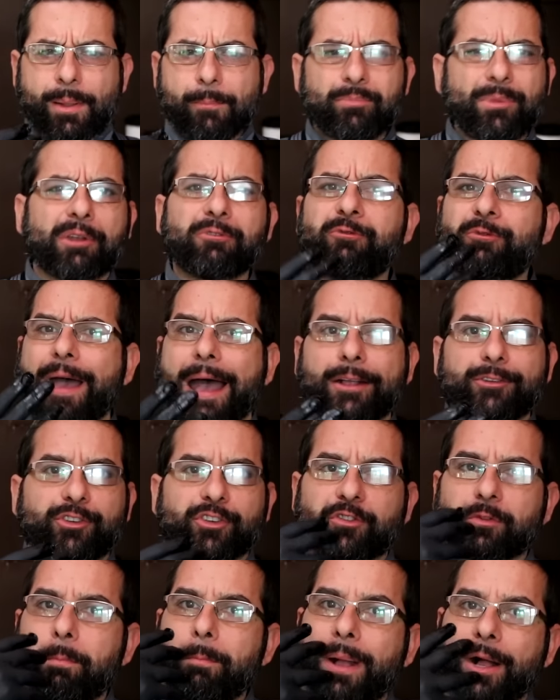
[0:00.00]
That fat
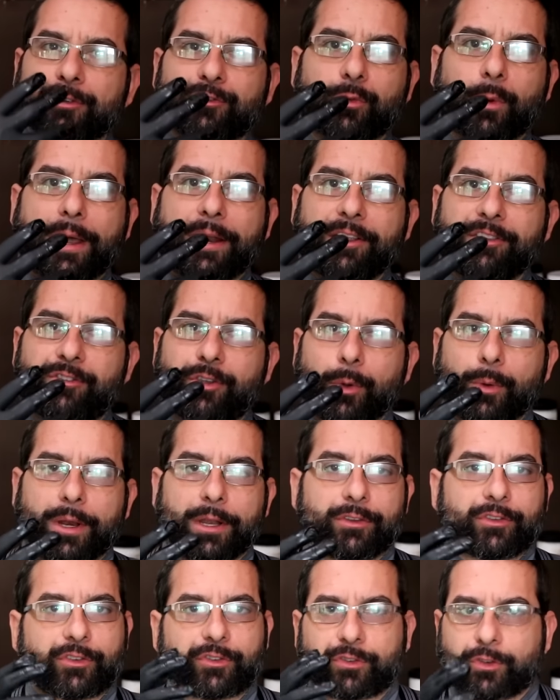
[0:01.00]
just melts right into it.
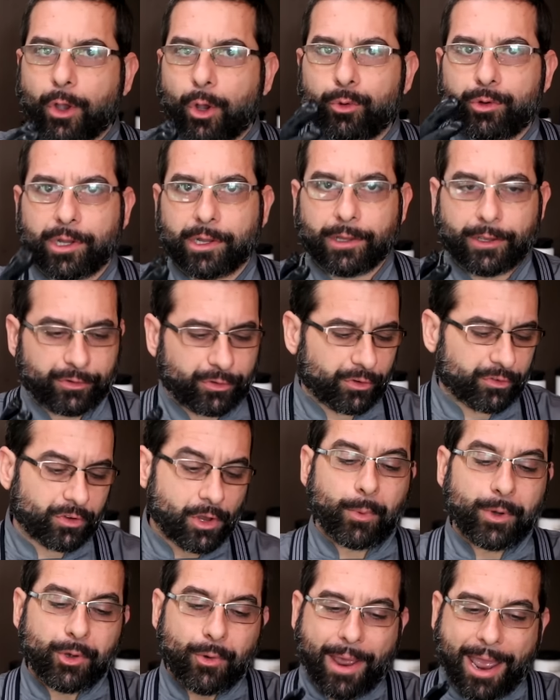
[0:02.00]
It's so delicious.
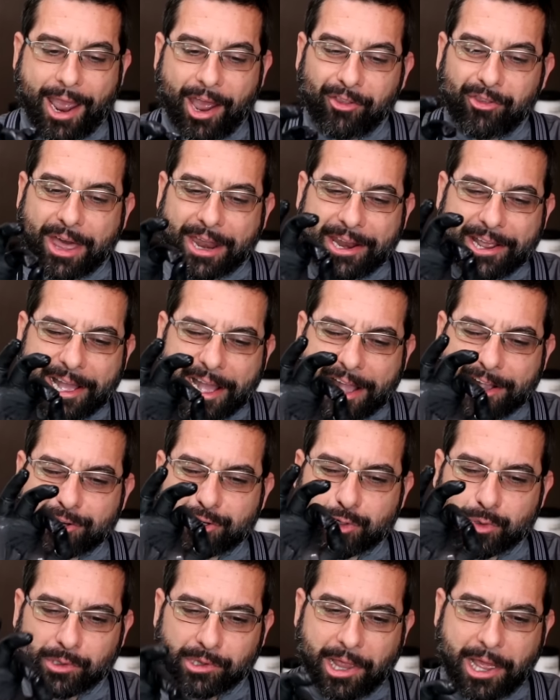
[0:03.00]
When you add that
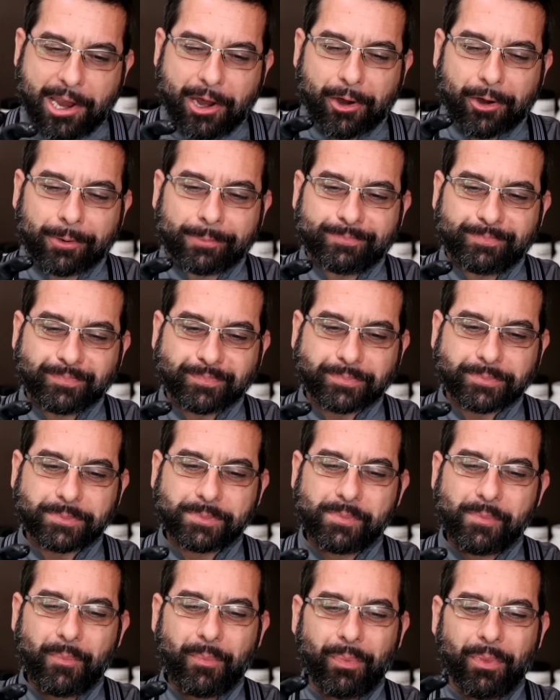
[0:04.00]
extra layer
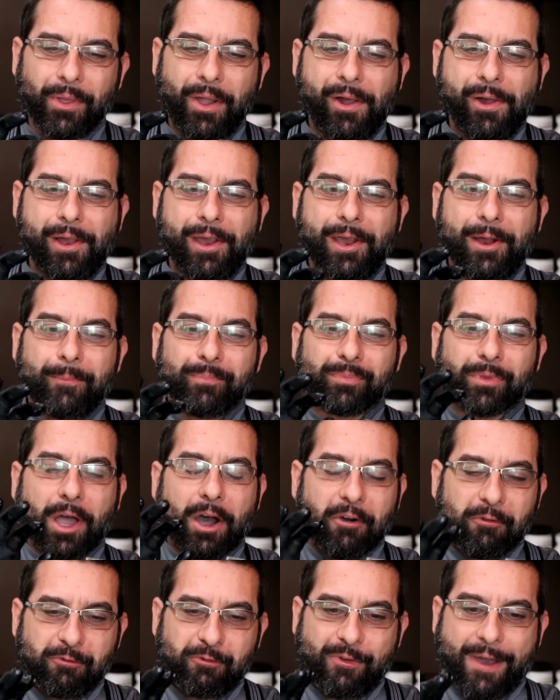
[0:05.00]

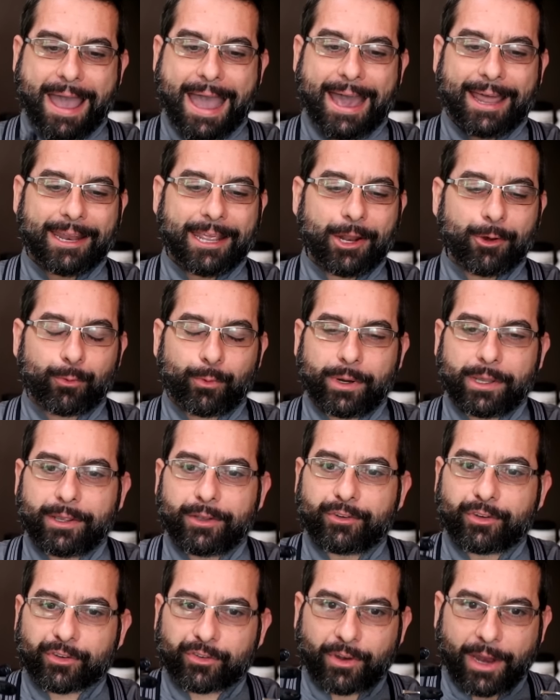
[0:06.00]
of fat, it really
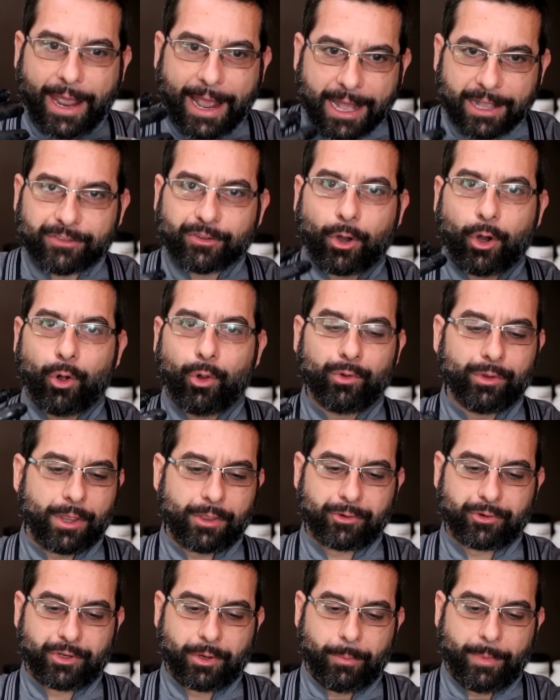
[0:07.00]
just adds a whole
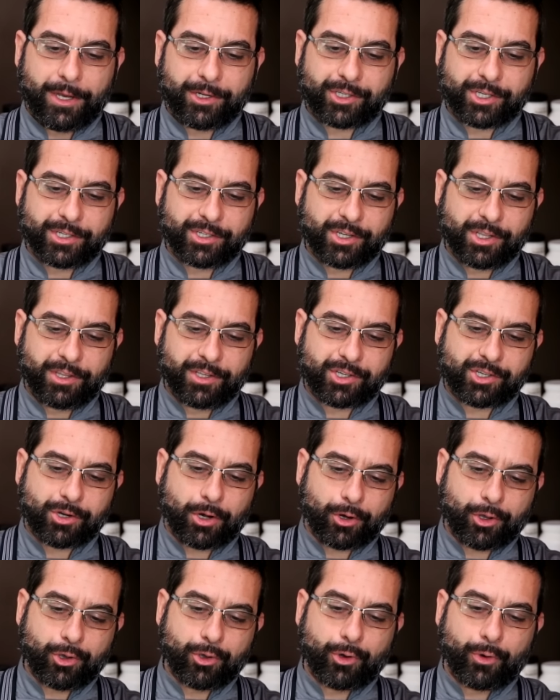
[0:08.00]
nother dimension to this
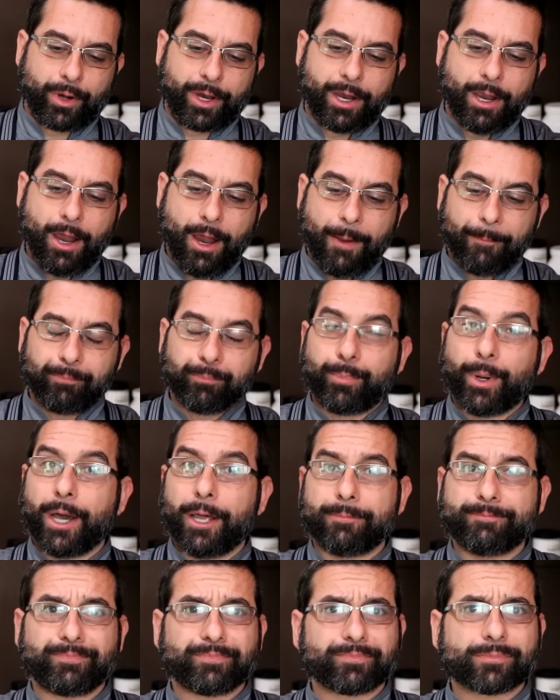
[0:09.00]
charcuterie.
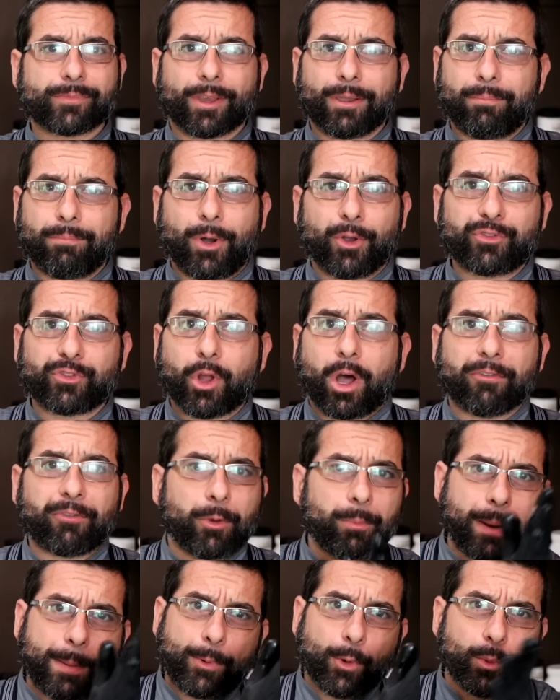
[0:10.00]
But most
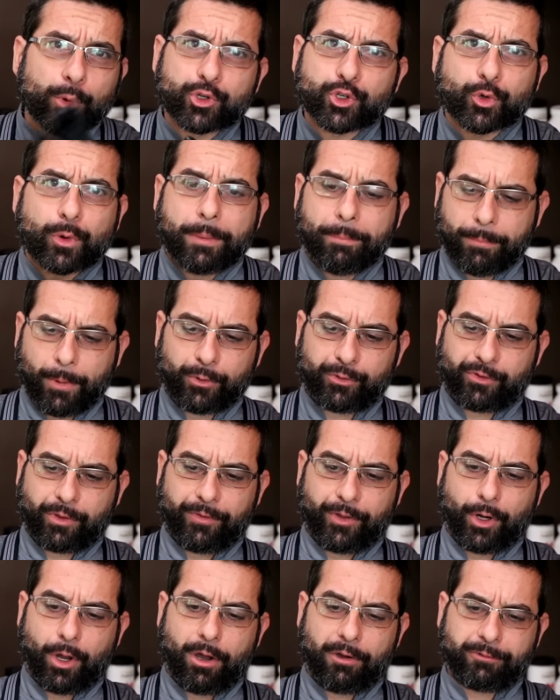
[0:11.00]
often people will trim most of
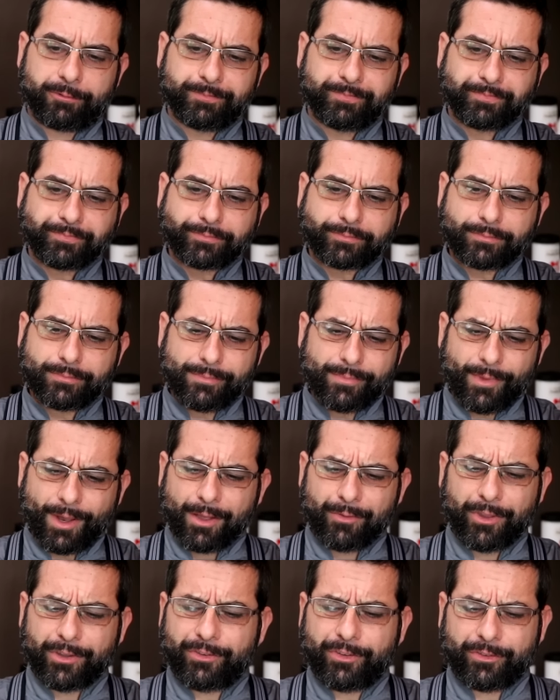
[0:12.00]
it off.
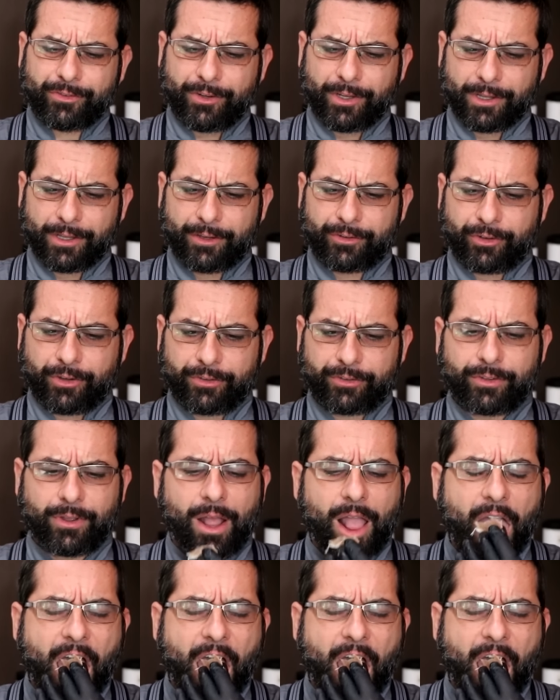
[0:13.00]
This is delicious.